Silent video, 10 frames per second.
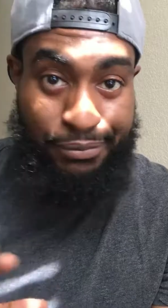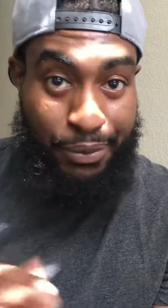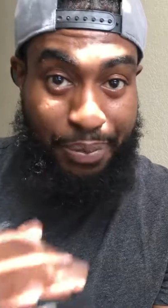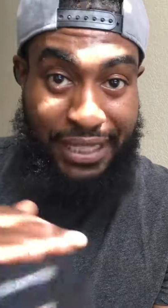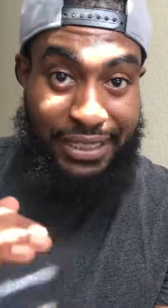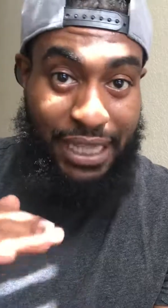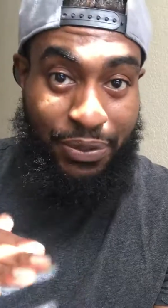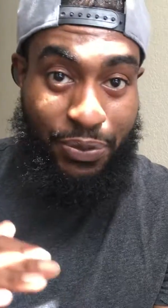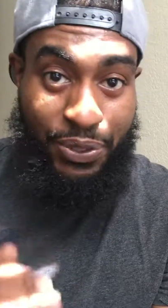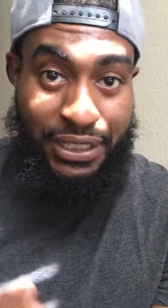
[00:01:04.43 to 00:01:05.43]
the
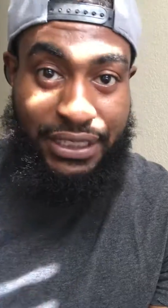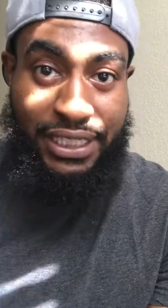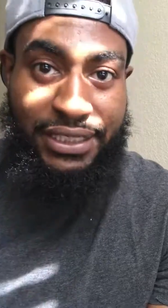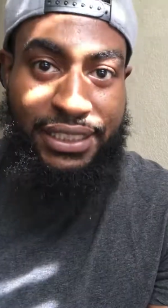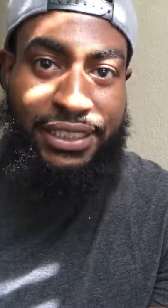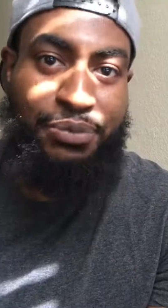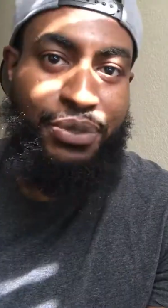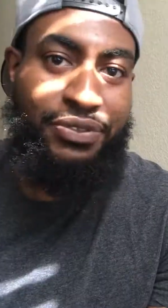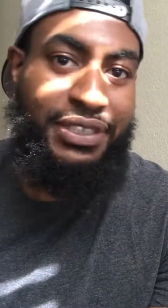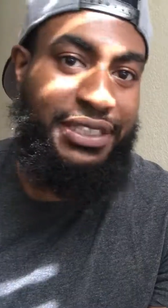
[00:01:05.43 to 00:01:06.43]
baseline we want to set is that this
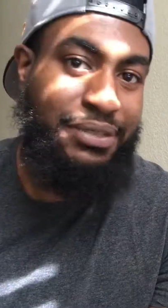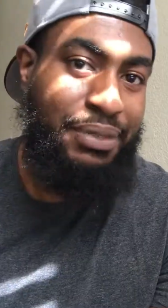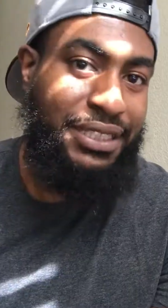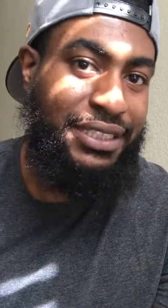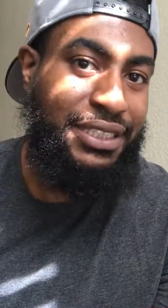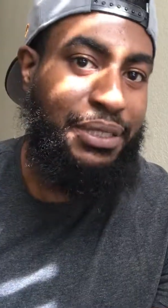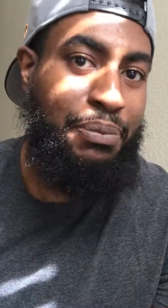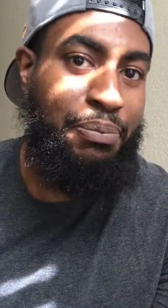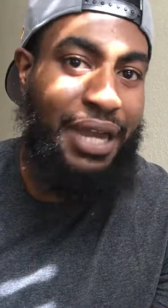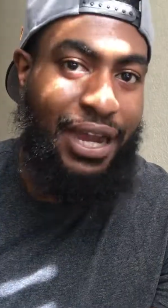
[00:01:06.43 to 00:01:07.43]
movie is basically
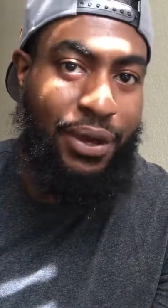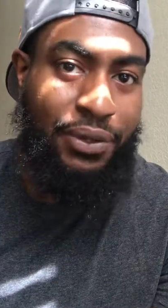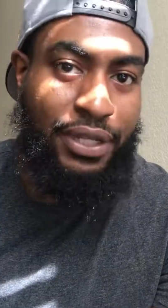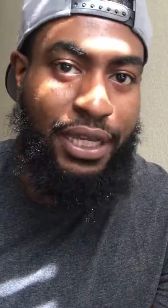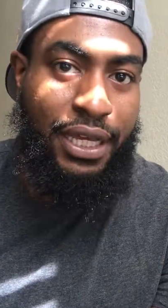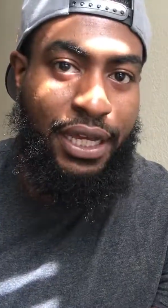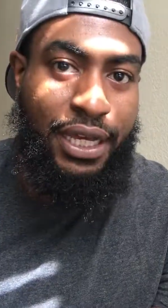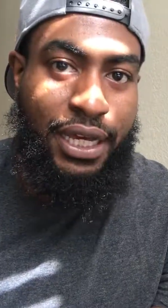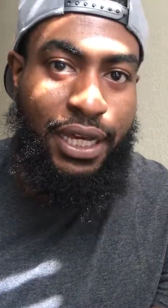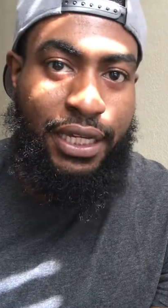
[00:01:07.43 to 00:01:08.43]
about
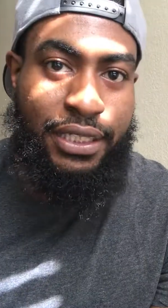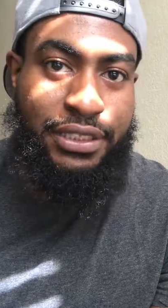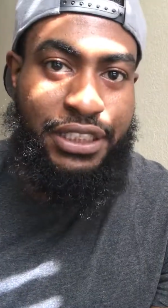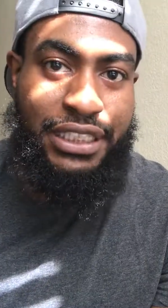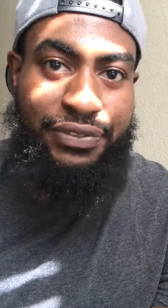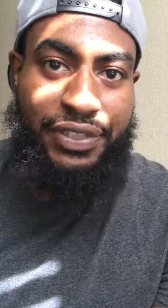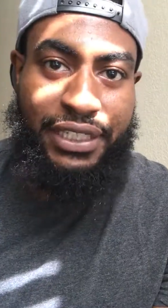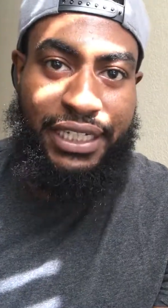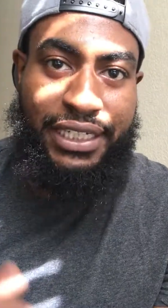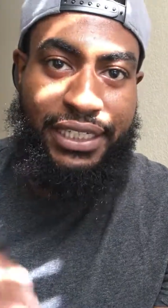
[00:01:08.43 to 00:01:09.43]
achieving
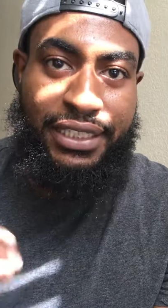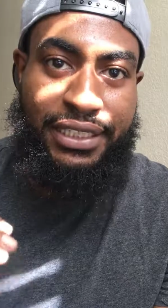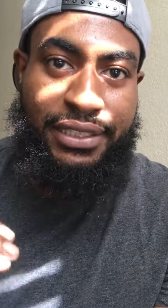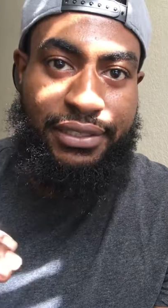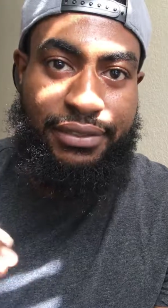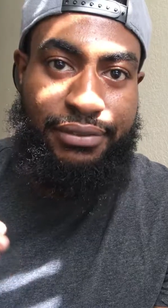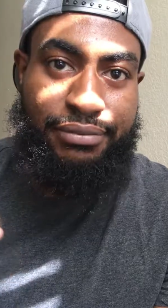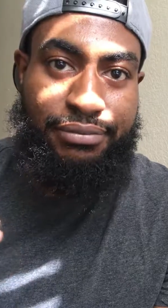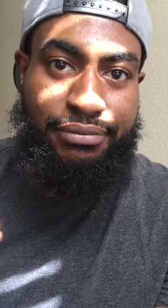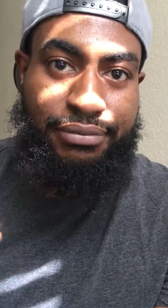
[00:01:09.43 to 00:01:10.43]

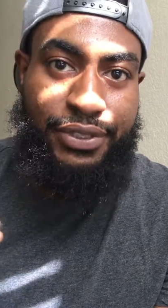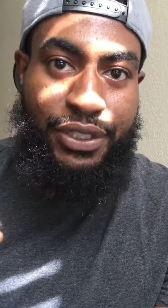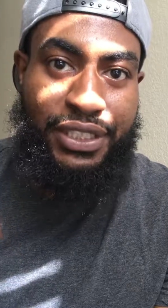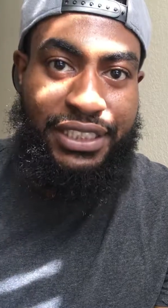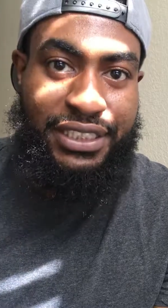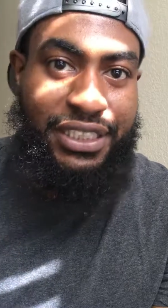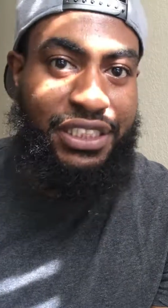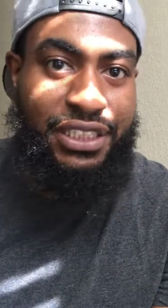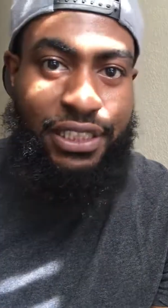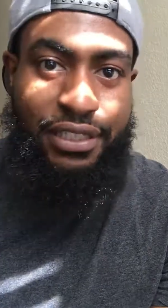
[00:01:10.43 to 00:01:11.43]
the
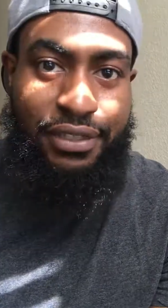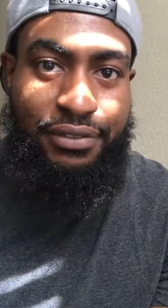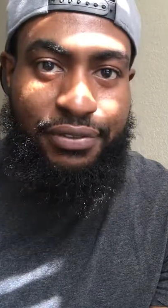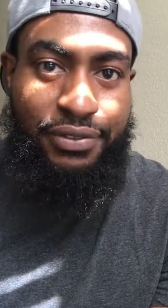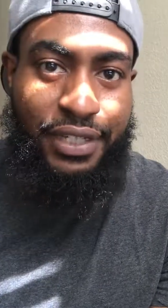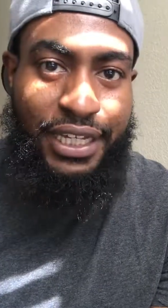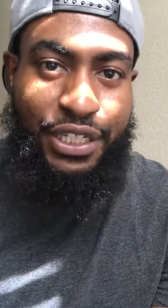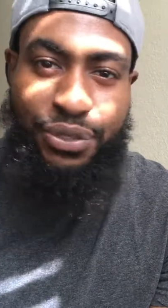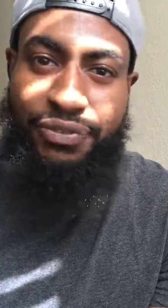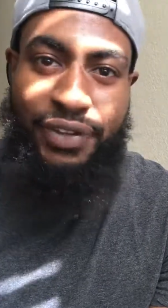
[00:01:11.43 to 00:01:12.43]
ascension of a
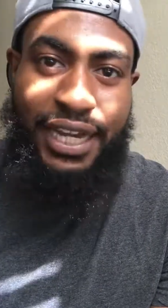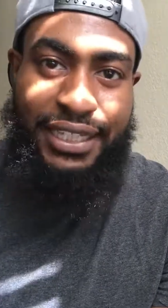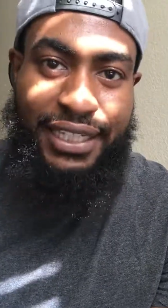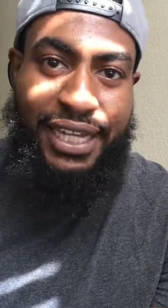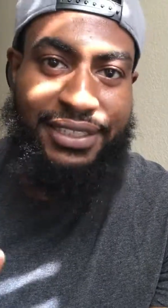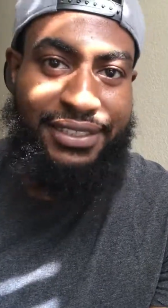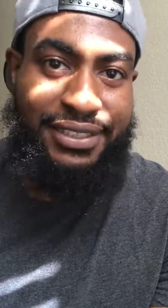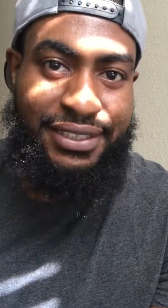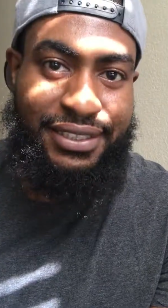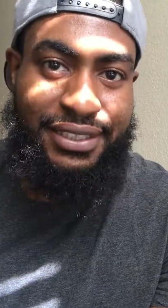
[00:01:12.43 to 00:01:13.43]
unified
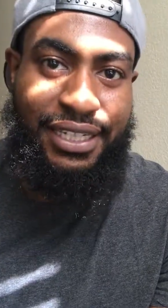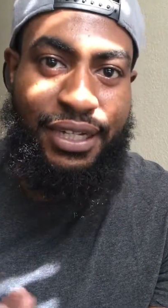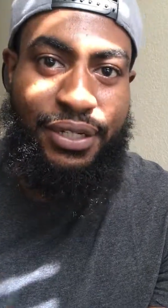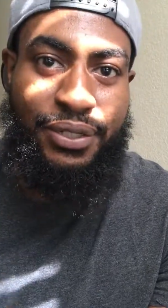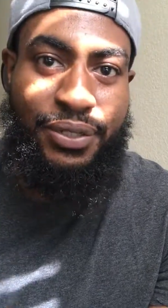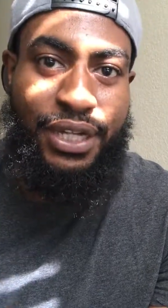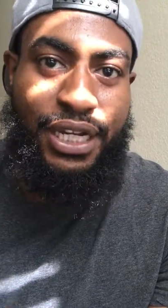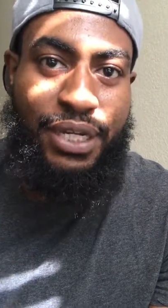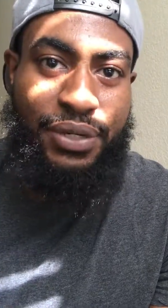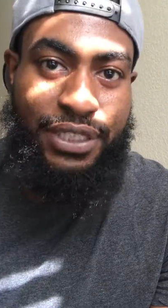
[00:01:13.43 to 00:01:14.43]
consciousness. Now,
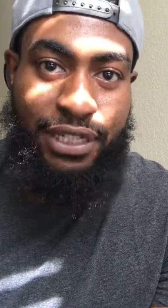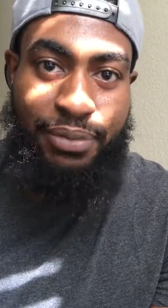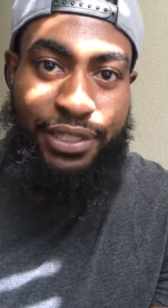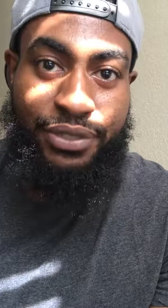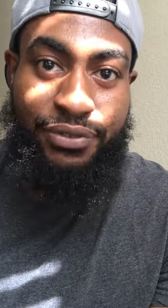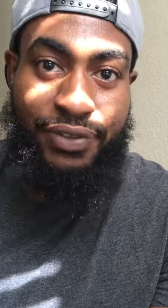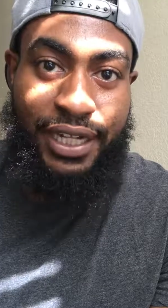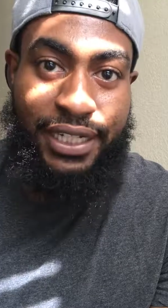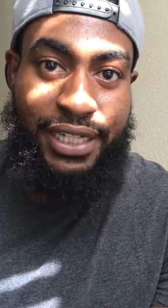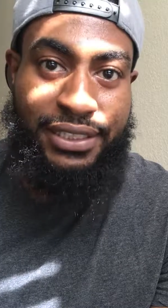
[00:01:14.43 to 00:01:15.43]
when I talk about
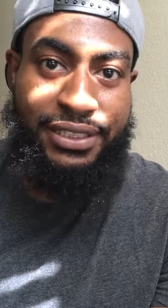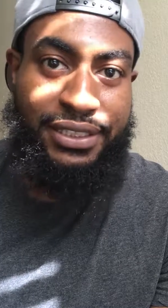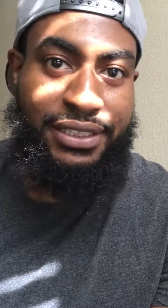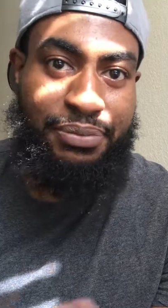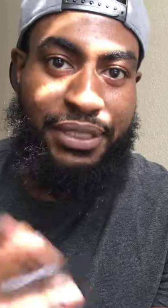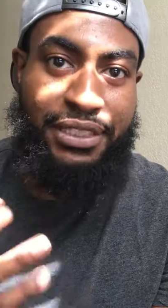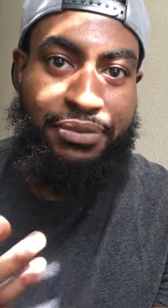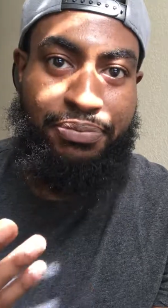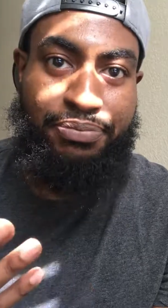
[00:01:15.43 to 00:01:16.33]
unified consciousness, it means